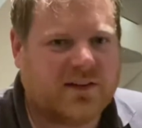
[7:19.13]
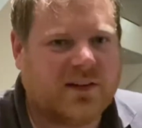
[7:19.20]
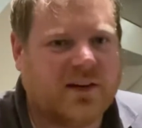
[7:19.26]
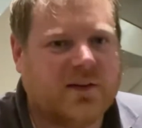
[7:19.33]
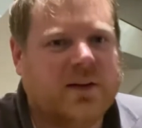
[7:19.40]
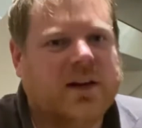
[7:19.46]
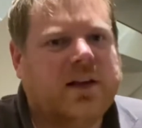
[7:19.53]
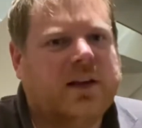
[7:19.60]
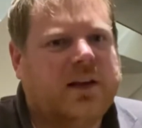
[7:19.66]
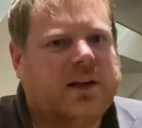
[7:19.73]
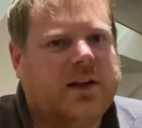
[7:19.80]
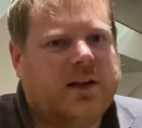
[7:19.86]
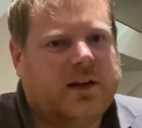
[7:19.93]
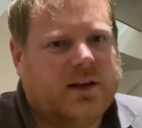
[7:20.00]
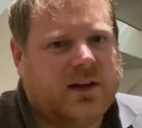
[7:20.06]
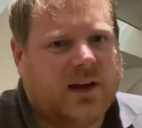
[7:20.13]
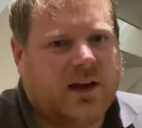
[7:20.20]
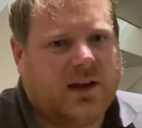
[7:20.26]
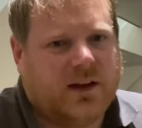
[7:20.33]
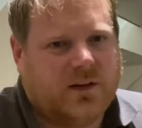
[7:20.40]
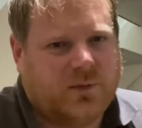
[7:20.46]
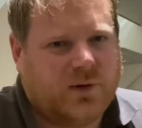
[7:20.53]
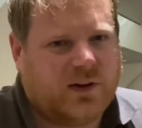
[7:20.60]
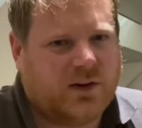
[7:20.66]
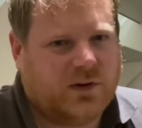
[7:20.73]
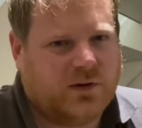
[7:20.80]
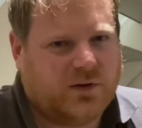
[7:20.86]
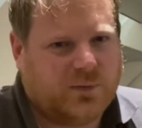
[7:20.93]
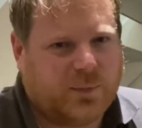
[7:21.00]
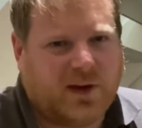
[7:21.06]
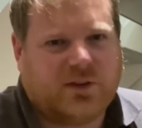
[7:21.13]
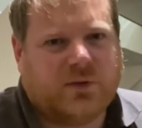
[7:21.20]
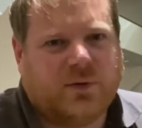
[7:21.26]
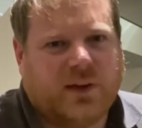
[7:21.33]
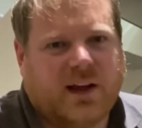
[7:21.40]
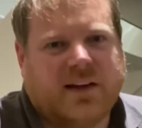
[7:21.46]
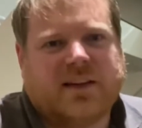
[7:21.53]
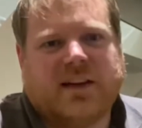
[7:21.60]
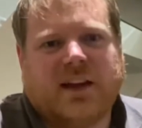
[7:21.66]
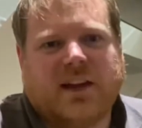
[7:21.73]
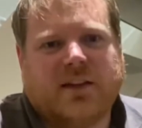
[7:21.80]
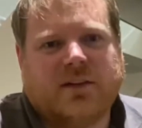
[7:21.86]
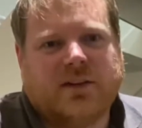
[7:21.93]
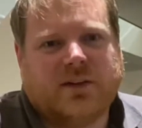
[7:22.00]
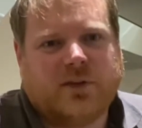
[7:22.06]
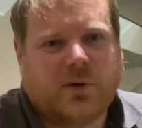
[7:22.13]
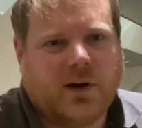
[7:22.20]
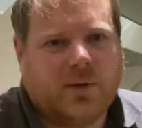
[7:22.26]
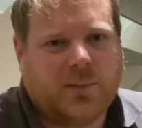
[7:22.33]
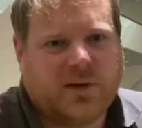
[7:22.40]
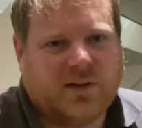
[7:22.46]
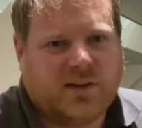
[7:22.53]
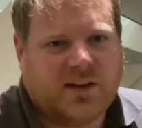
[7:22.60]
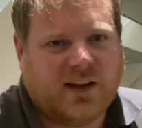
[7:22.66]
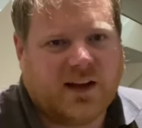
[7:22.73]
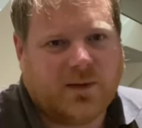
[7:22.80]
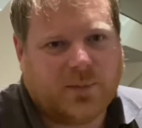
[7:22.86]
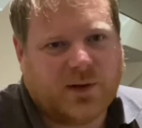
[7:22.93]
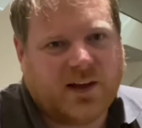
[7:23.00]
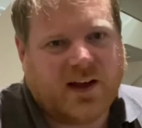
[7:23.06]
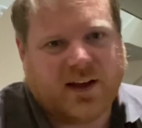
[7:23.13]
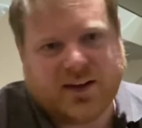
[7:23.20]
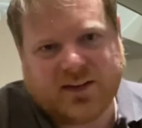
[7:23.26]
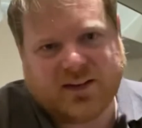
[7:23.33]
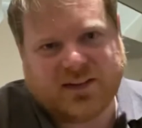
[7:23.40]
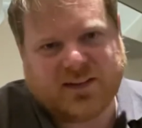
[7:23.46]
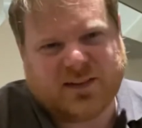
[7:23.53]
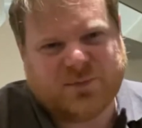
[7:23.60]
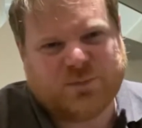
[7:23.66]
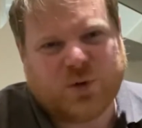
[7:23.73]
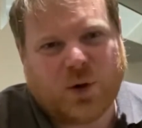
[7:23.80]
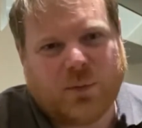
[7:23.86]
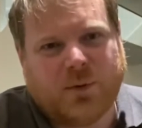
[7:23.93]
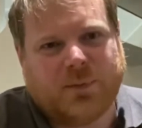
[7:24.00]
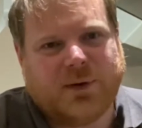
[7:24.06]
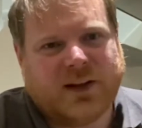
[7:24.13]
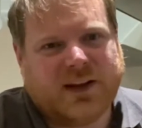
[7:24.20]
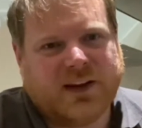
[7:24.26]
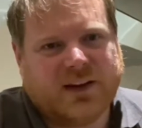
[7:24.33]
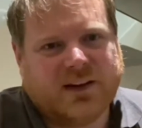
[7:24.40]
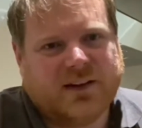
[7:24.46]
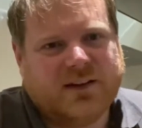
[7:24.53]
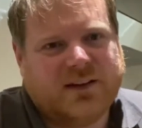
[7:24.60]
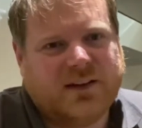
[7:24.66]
So yeah, when you smash all that together, it's quite a busy day, but that is probably